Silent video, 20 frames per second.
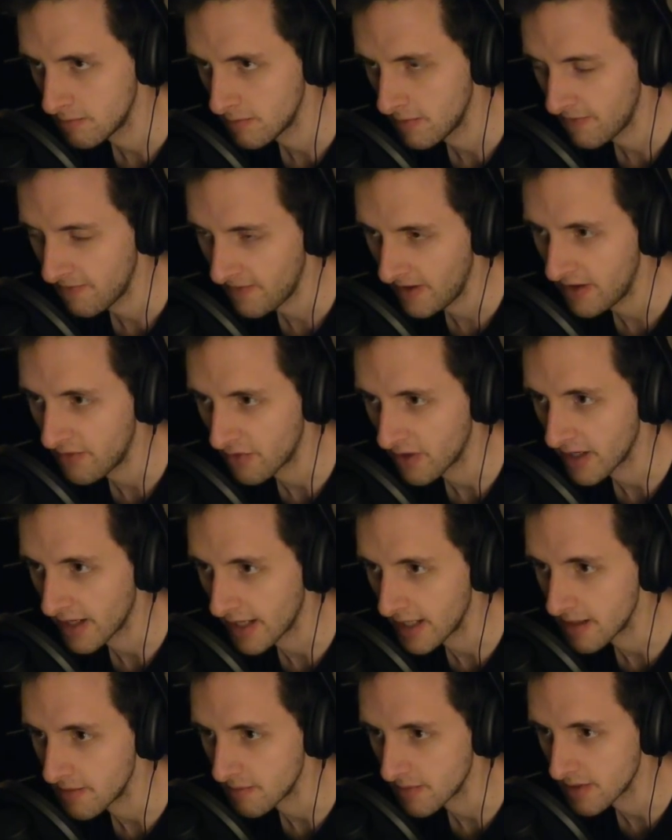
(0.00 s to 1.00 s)
favourite
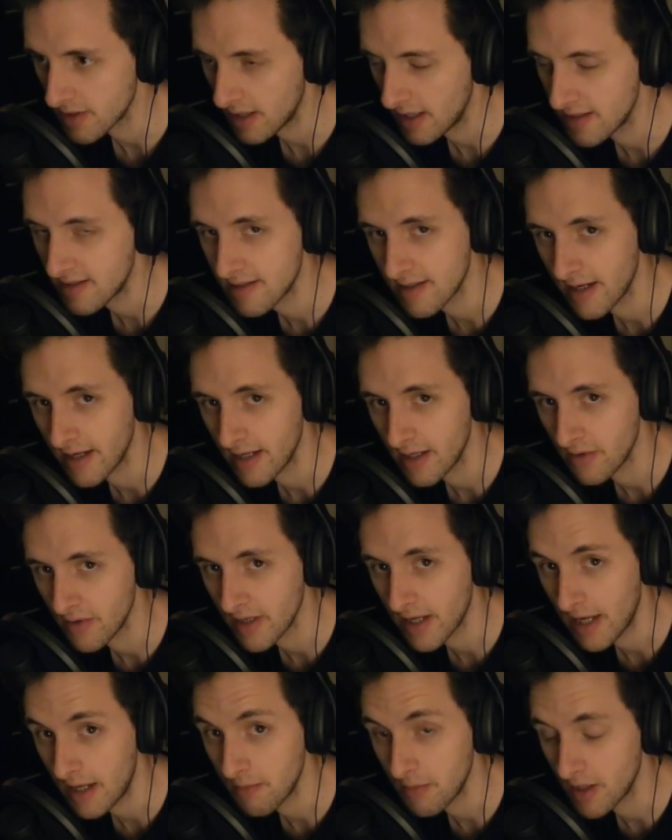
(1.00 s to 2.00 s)
games, I'd say, on
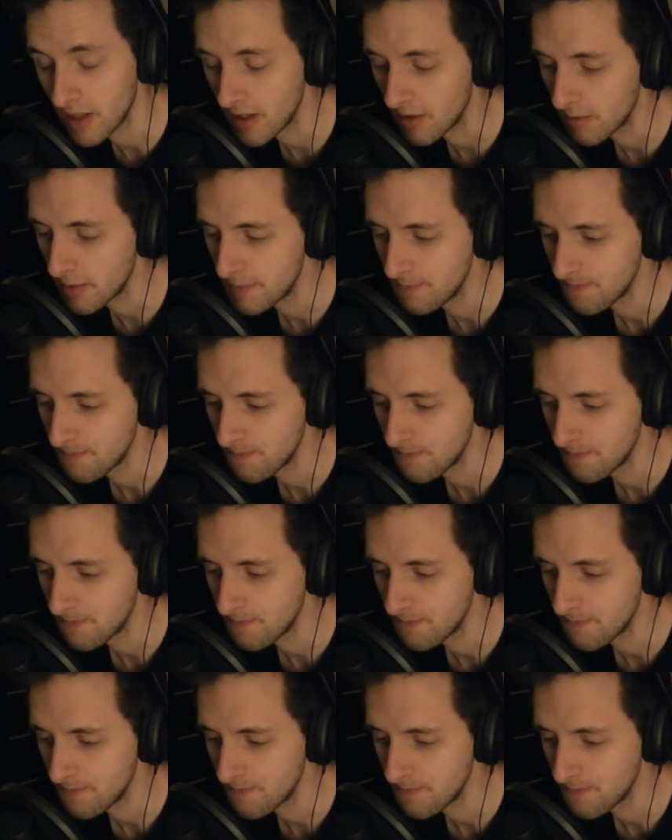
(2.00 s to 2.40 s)
the GameCube.